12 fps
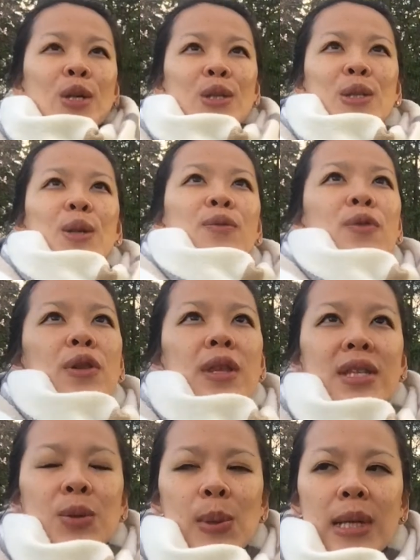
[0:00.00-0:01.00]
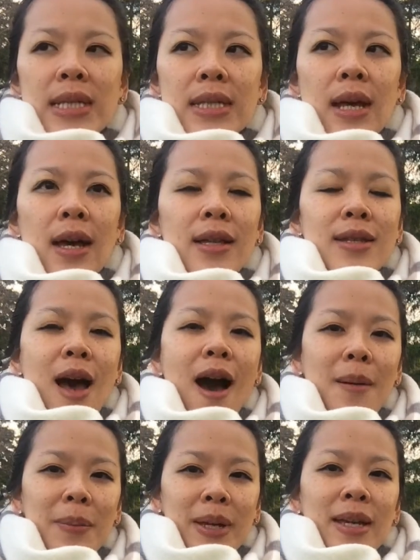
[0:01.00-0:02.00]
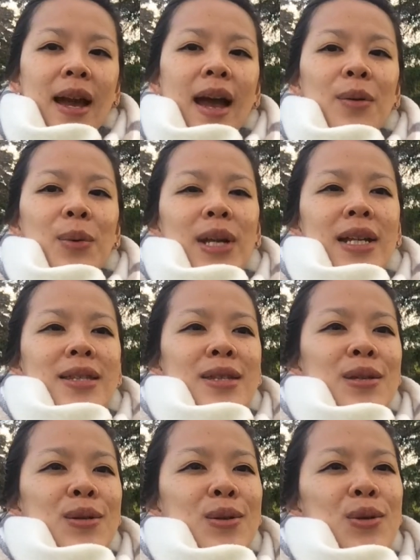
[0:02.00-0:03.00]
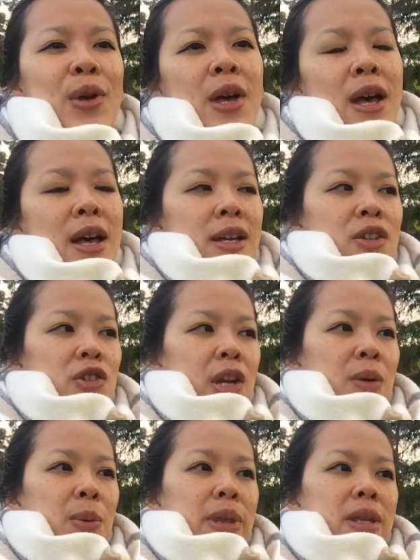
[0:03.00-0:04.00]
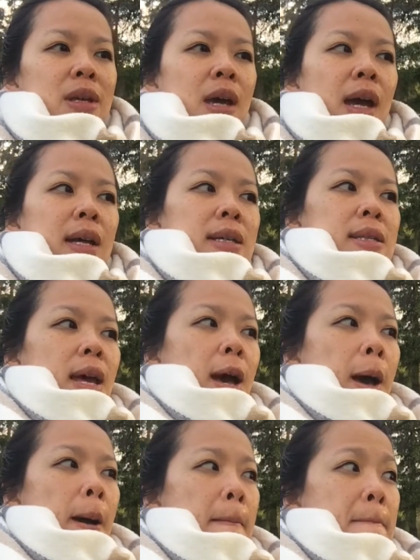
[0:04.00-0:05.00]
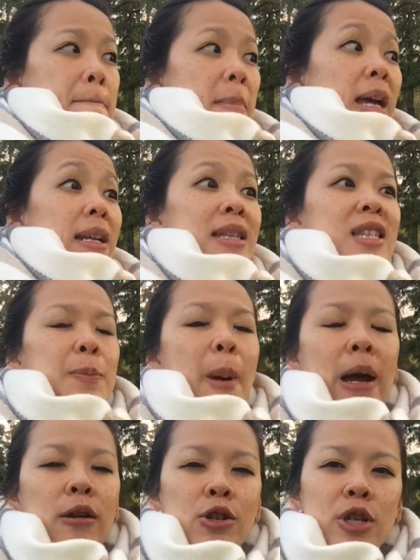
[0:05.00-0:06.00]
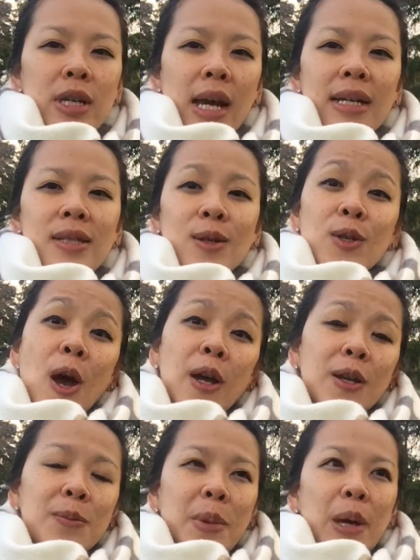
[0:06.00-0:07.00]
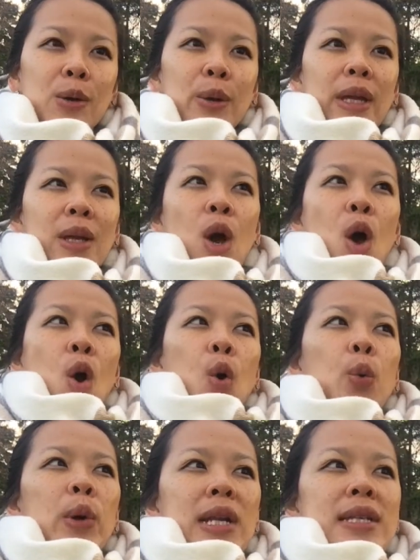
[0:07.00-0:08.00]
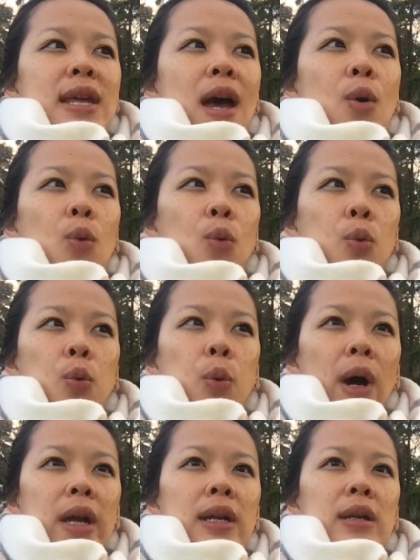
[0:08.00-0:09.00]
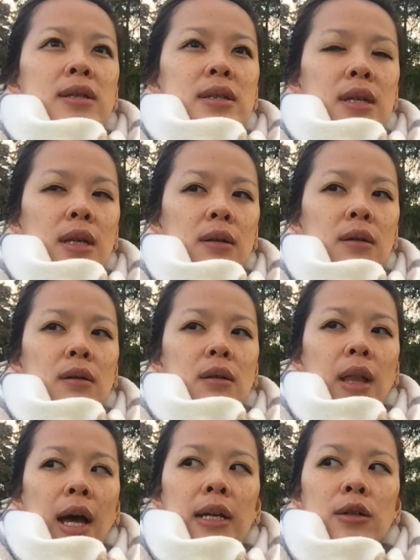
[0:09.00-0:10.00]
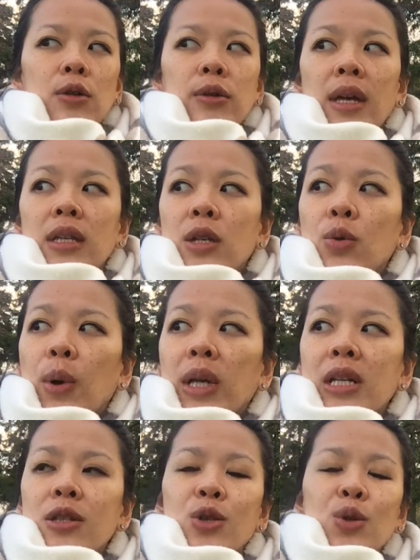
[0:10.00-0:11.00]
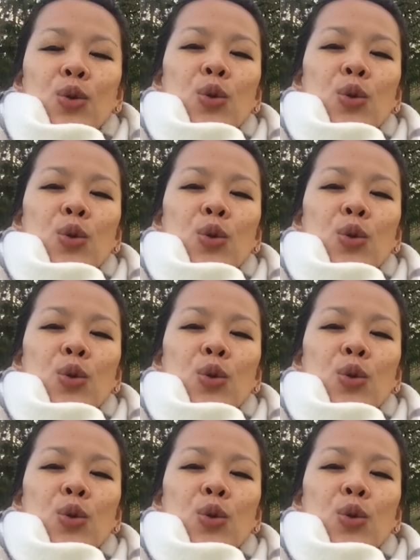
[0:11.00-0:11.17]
So for this week's topic, I wanted to share with you guys and inspire you guys to talk about like what is that one single liner that you want to